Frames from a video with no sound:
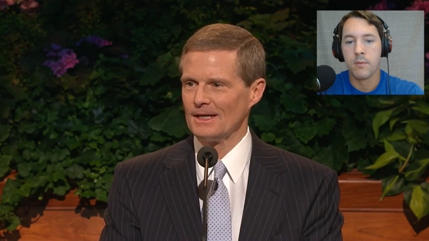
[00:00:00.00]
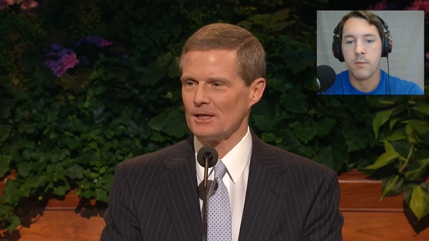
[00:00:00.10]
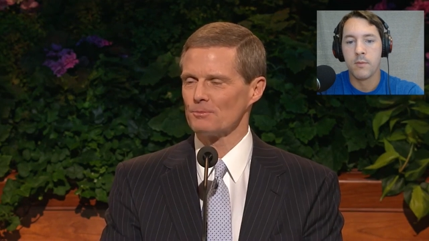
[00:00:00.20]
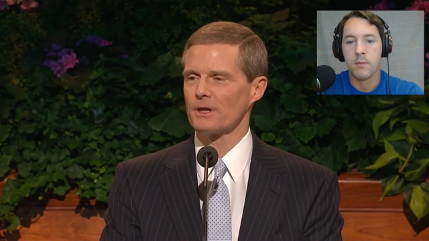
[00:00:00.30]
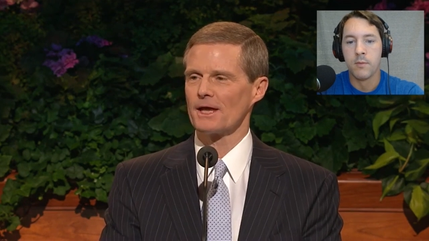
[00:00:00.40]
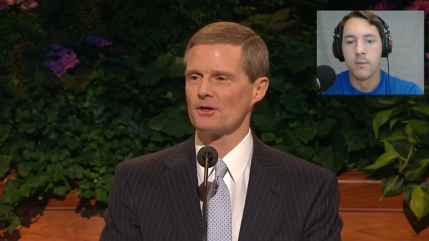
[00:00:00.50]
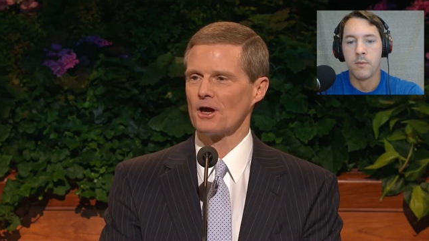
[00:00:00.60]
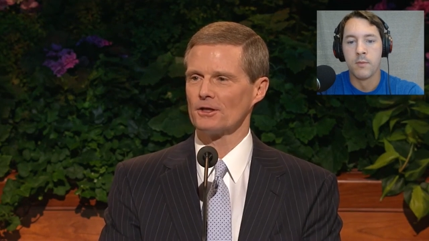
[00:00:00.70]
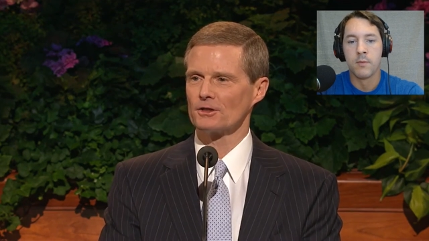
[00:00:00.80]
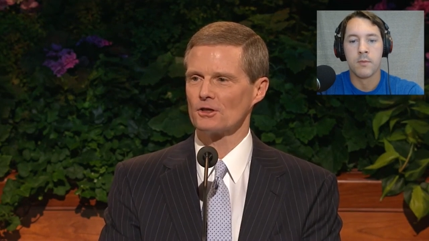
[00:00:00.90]
Speaker 1: He played
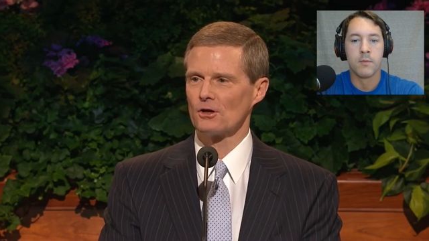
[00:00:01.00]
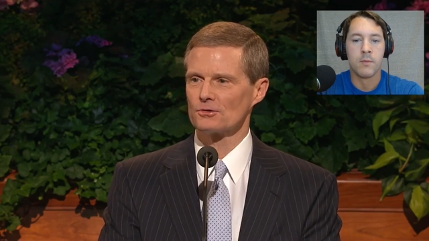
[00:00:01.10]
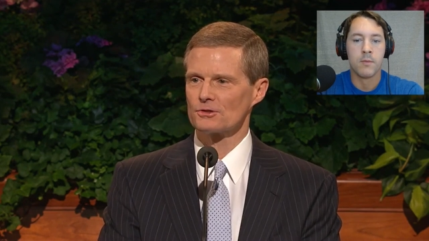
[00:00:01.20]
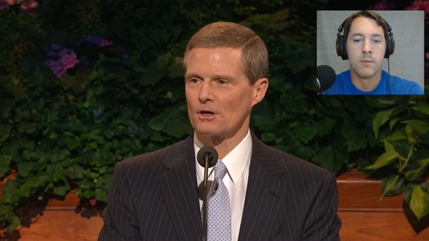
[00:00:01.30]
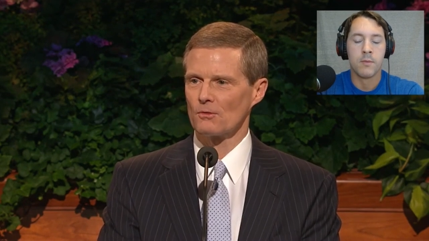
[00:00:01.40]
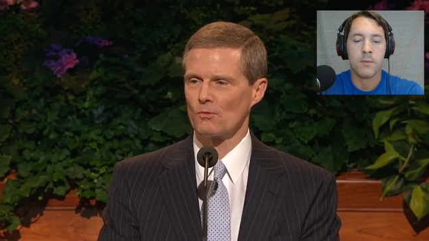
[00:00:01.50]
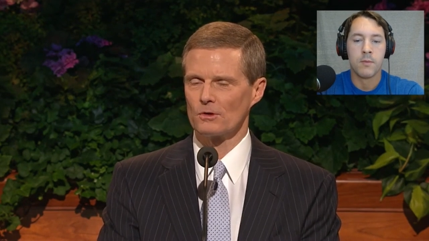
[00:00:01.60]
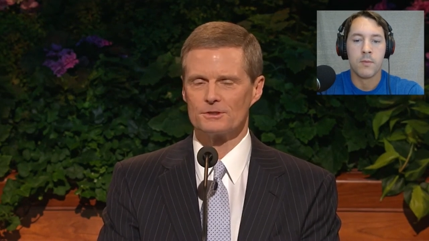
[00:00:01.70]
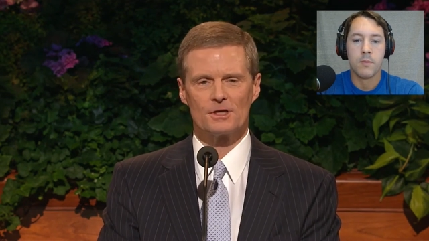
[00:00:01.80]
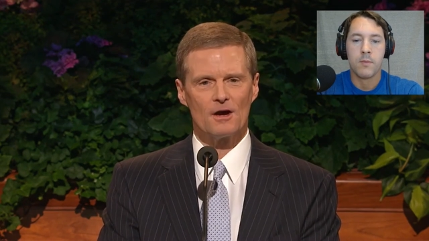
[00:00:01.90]
on and coached our
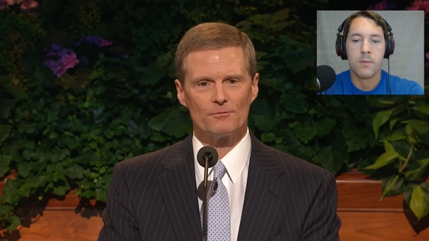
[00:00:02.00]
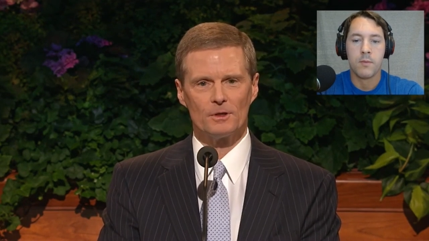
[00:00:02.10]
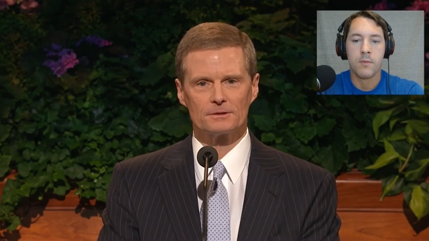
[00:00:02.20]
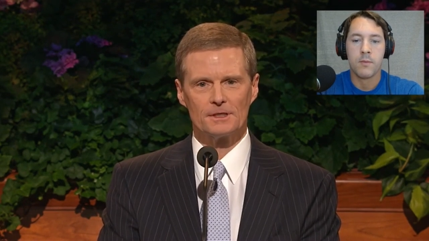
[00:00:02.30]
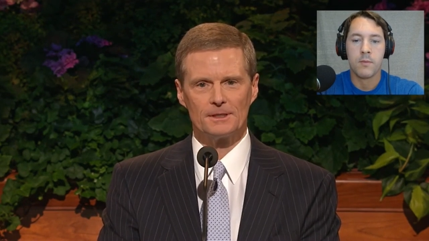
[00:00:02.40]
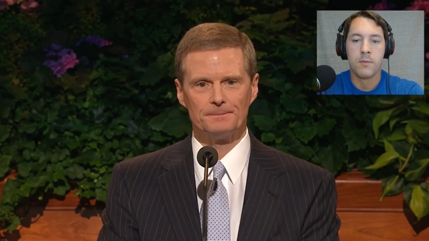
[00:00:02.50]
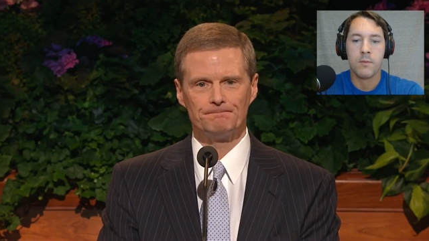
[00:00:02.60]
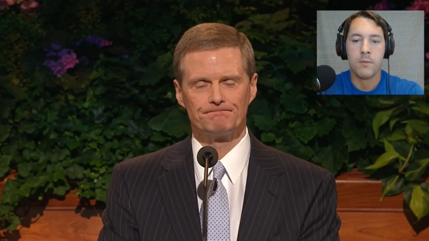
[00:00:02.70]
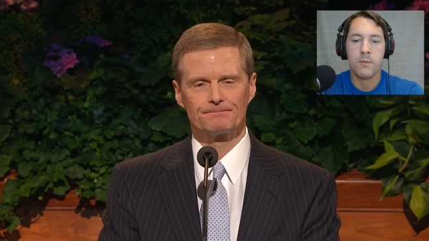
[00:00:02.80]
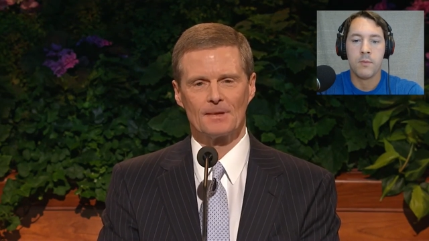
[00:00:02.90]
ward softball team,
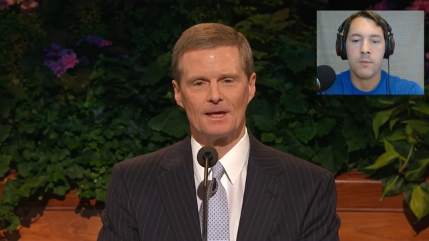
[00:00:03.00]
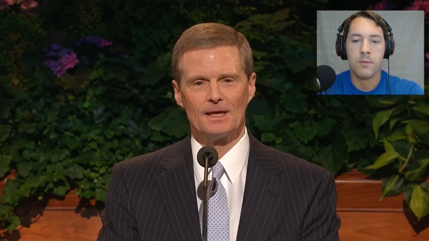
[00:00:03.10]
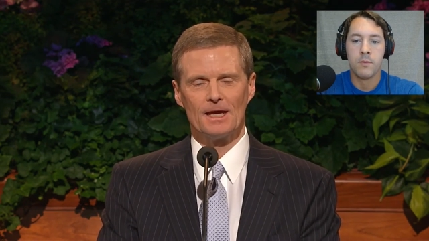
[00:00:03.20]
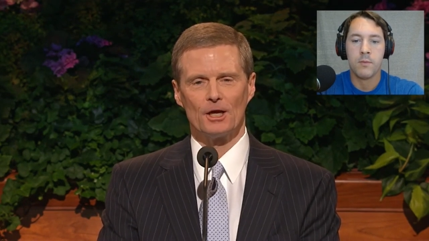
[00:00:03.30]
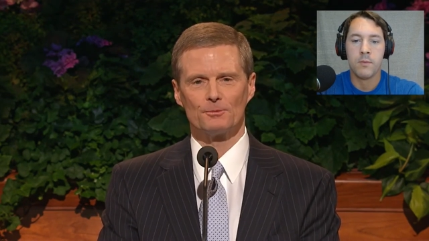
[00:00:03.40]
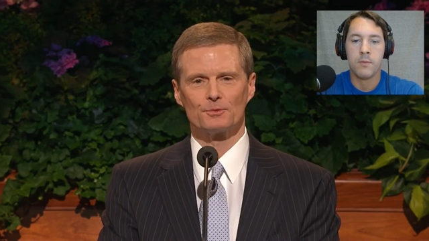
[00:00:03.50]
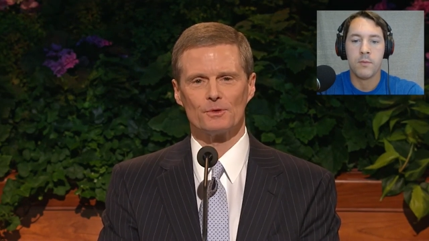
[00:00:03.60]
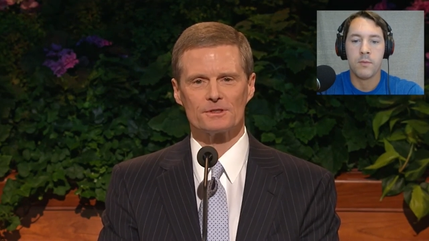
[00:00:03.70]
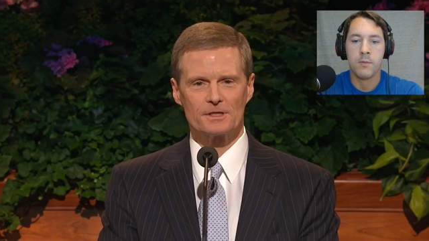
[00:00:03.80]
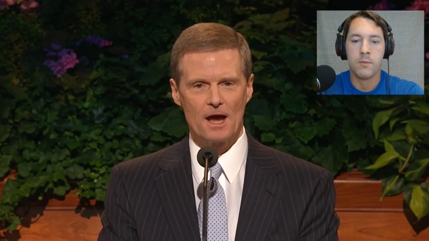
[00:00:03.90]
helped
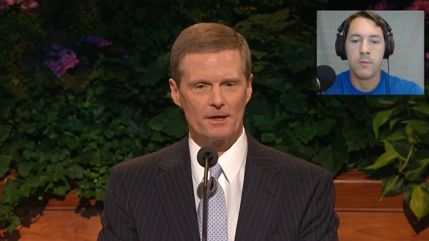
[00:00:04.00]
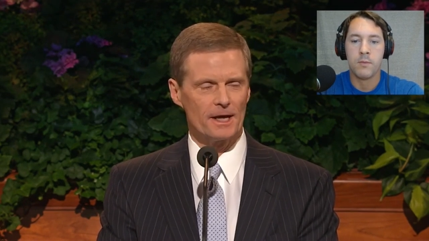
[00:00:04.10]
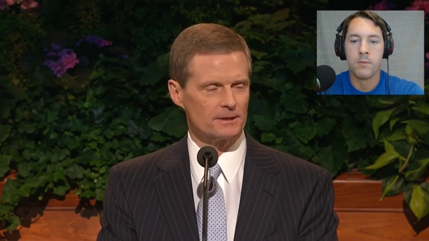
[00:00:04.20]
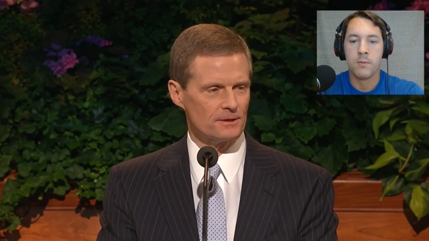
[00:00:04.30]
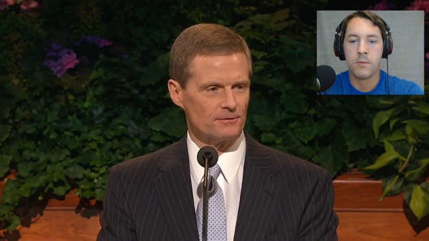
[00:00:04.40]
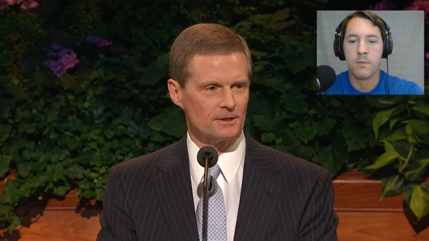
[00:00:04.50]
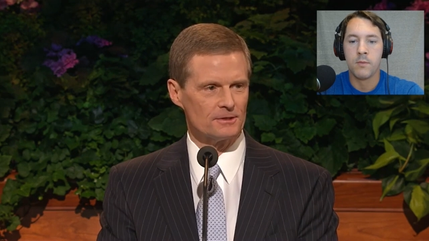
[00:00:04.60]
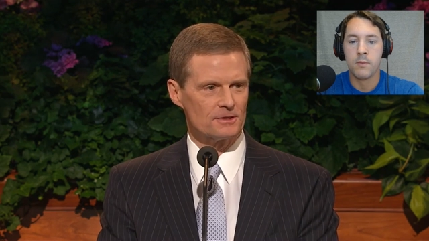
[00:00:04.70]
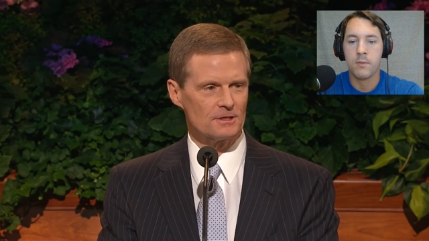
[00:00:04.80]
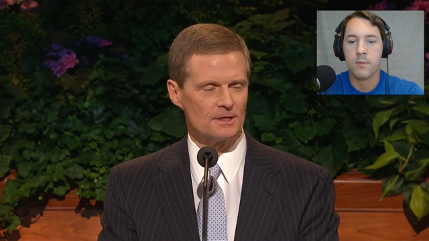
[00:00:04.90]
with scout
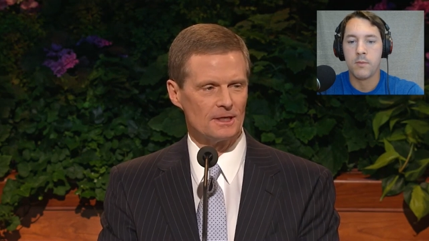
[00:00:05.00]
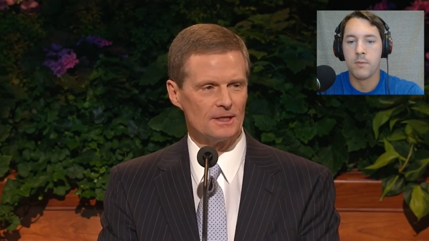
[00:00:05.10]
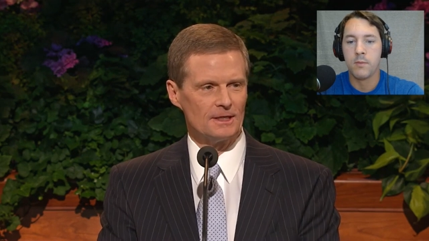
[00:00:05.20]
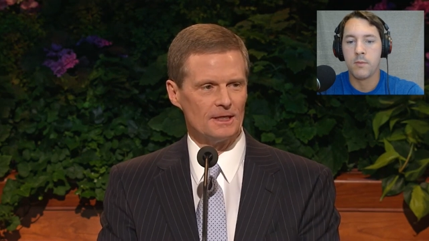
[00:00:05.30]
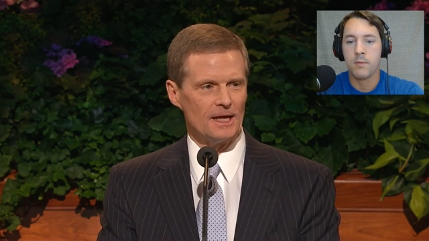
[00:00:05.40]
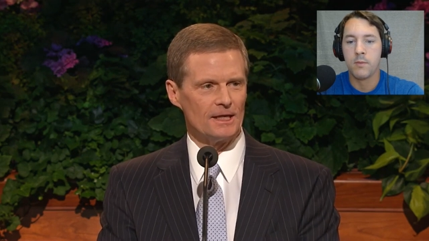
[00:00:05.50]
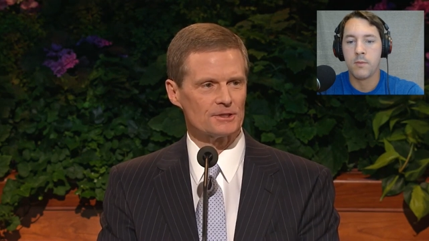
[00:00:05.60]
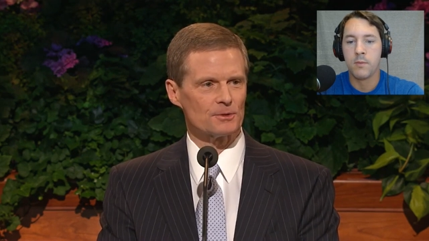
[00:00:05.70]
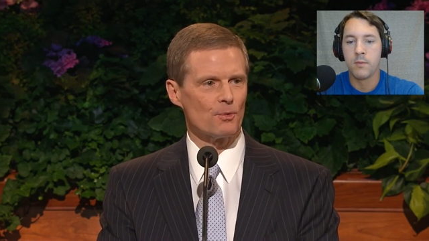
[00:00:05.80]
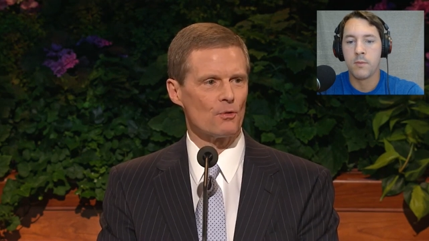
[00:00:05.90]
activities,
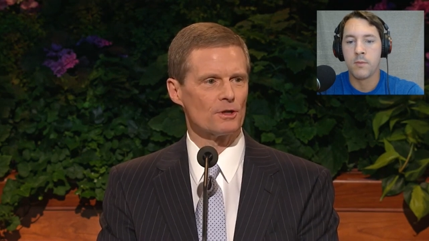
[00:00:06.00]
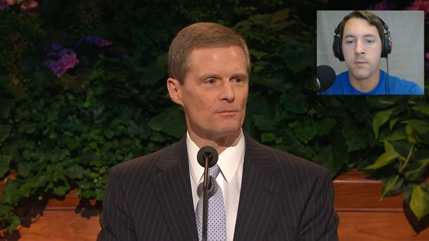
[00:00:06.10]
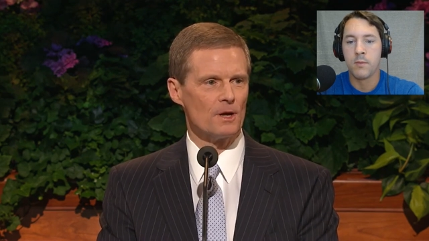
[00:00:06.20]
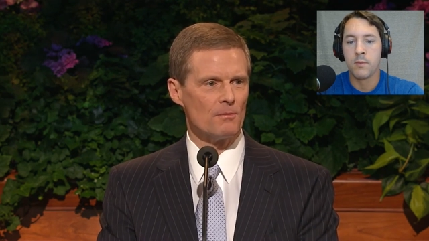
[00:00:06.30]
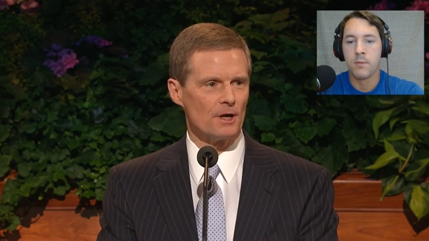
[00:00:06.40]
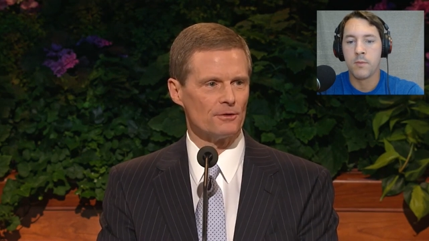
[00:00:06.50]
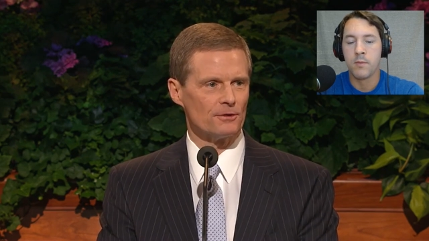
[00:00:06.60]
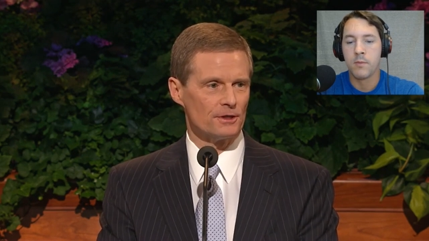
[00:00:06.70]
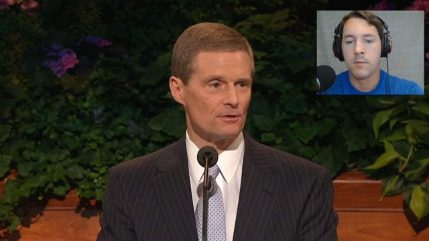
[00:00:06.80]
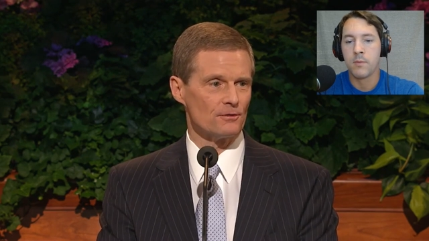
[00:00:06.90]
and supported my
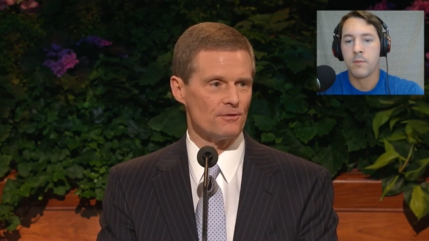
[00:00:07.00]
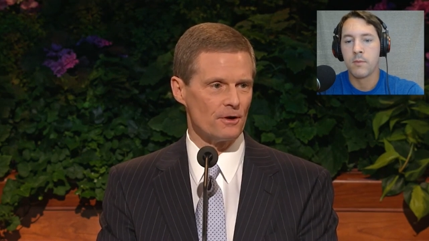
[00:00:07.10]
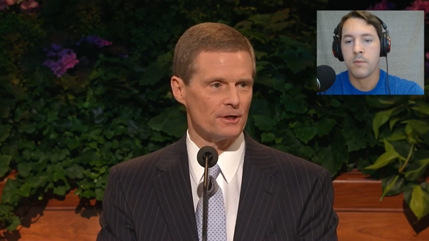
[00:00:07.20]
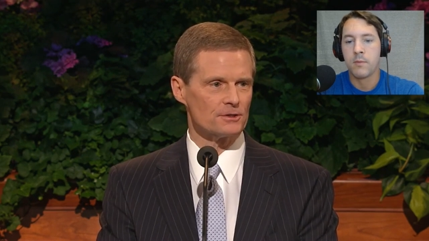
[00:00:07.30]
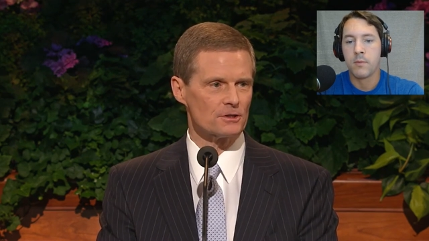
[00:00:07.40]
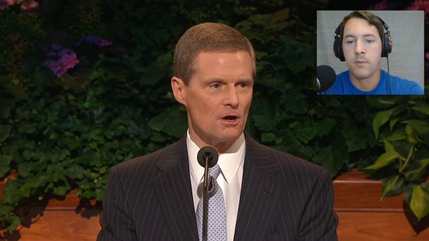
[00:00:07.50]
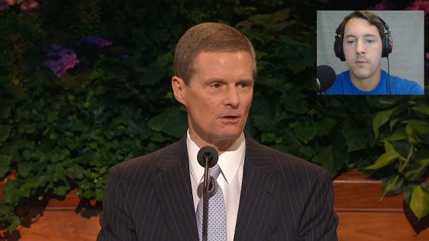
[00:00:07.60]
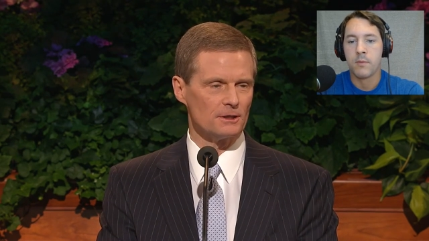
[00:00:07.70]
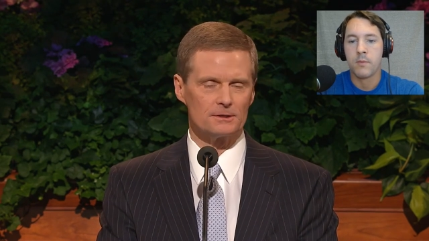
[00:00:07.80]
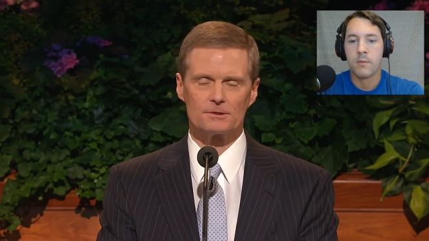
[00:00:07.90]
mother in her various
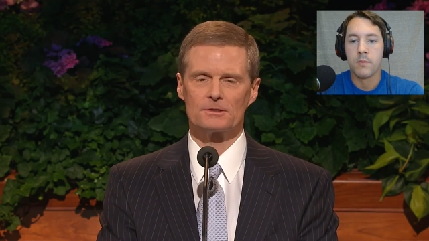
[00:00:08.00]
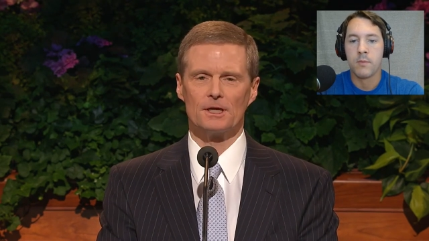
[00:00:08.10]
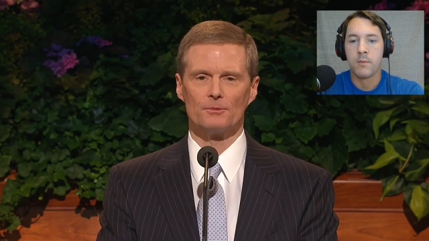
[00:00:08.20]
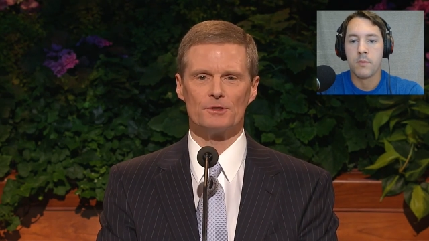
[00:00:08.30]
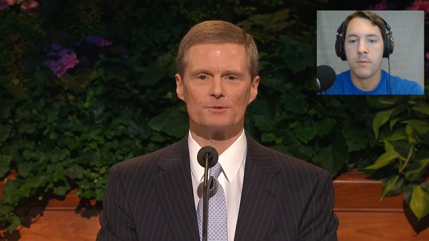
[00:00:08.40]
callings and